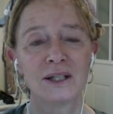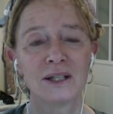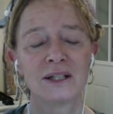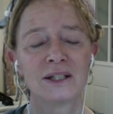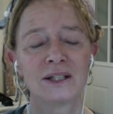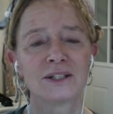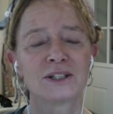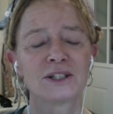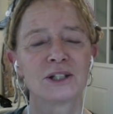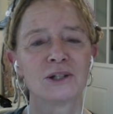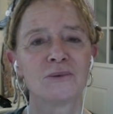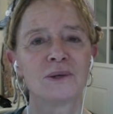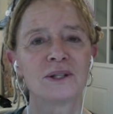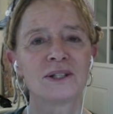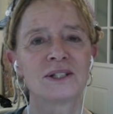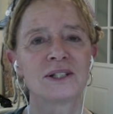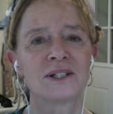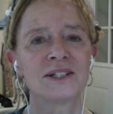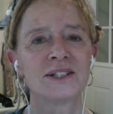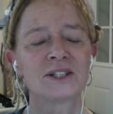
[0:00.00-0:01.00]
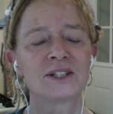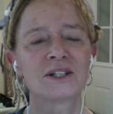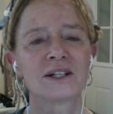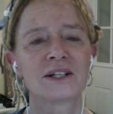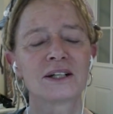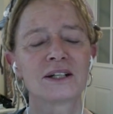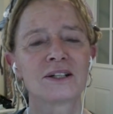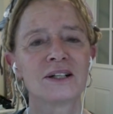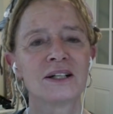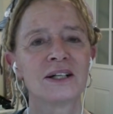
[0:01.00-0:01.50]
And so my son
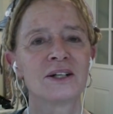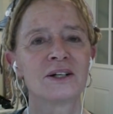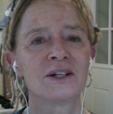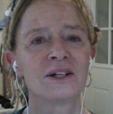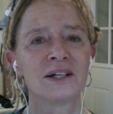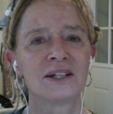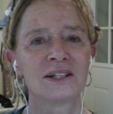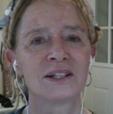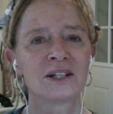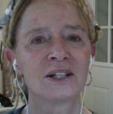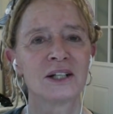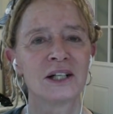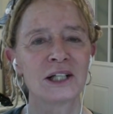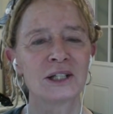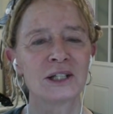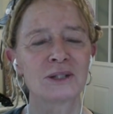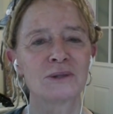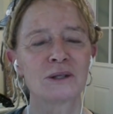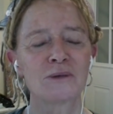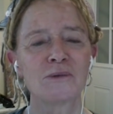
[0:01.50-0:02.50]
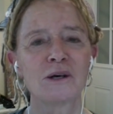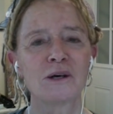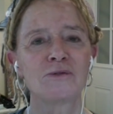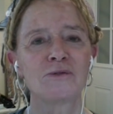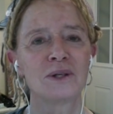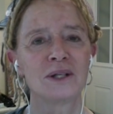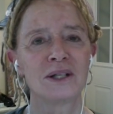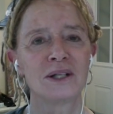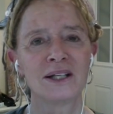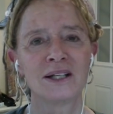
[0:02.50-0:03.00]
started calling God the cosmic
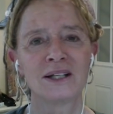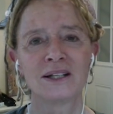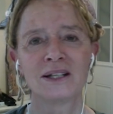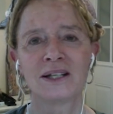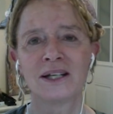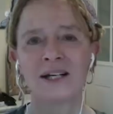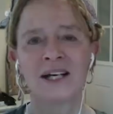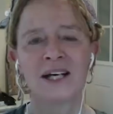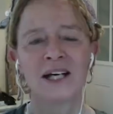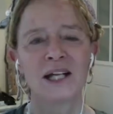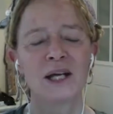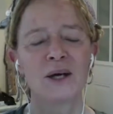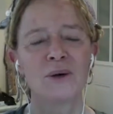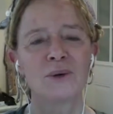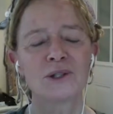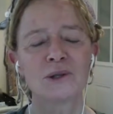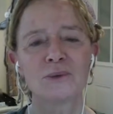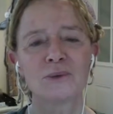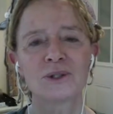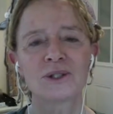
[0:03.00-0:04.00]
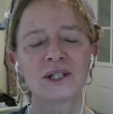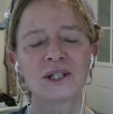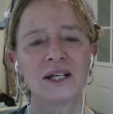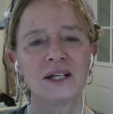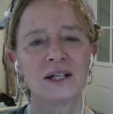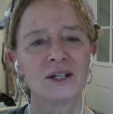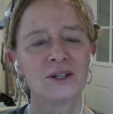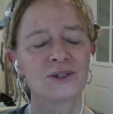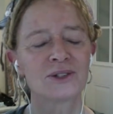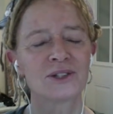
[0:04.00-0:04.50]
muffin. And that was almost eight
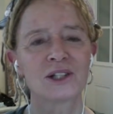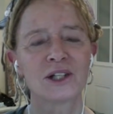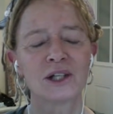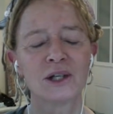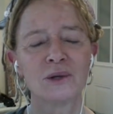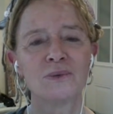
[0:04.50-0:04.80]
years ago.